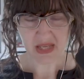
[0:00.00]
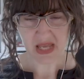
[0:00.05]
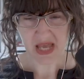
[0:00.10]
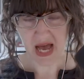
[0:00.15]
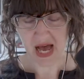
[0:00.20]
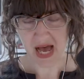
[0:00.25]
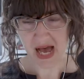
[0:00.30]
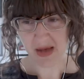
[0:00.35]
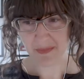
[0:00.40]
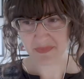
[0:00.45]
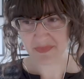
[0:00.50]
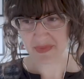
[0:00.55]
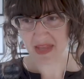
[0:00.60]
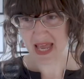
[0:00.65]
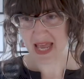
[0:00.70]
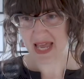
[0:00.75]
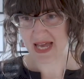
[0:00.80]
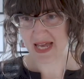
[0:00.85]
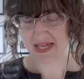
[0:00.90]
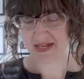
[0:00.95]
Um,
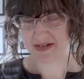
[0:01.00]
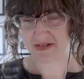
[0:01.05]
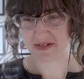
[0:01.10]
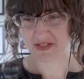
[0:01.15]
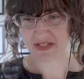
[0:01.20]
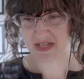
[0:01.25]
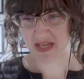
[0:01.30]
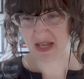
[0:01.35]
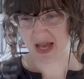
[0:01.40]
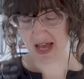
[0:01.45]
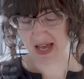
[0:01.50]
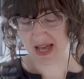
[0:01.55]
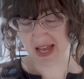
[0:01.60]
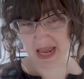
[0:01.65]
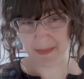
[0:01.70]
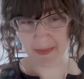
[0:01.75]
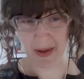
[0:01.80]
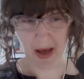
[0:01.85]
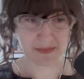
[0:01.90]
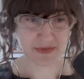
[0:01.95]
and uh,
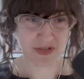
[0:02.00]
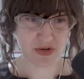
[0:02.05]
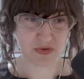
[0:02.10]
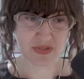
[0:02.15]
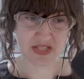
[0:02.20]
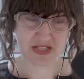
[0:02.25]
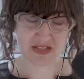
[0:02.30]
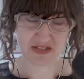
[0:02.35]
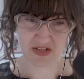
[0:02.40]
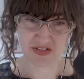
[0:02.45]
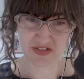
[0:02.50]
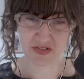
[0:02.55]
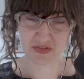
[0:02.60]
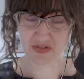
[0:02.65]
apoptosis also,